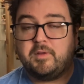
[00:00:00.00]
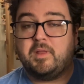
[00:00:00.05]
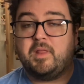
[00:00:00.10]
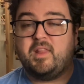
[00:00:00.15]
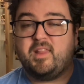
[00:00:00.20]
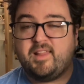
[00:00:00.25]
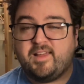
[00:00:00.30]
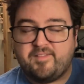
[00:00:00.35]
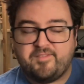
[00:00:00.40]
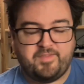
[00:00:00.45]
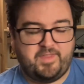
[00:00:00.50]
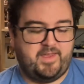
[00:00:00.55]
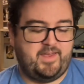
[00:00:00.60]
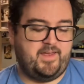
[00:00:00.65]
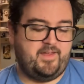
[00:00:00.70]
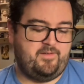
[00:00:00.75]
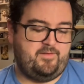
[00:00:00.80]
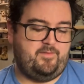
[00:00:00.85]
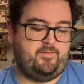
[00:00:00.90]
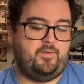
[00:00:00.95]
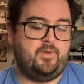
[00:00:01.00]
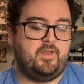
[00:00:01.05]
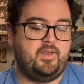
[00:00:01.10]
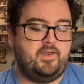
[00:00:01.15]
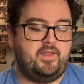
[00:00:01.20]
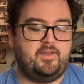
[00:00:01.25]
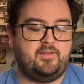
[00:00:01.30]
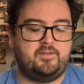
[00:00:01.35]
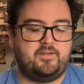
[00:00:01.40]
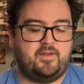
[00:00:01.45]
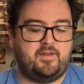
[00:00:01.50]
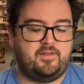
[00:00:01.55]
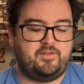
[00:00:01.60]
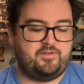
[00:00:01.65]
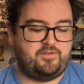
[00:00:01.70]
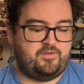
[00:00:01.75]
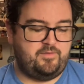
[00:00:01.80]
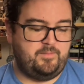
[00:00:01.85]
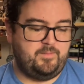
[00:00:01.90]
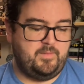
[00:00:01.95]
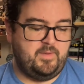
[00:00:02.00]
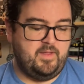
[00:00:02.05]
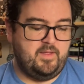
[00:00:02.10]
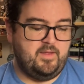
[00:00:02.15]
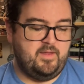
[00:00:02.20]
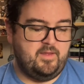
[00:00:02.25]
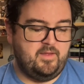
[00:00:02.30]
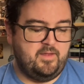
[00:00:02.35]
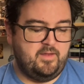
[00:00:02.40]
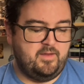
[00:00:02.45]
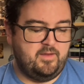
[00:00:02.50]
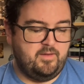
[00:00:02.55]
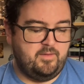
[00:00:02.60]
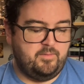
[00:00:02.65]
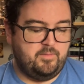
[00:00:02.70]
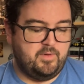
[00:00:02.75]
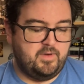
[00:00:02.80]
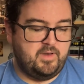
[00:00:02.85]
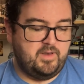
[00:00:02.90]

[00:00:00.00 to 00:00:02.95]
Love that. What a neat touch. What a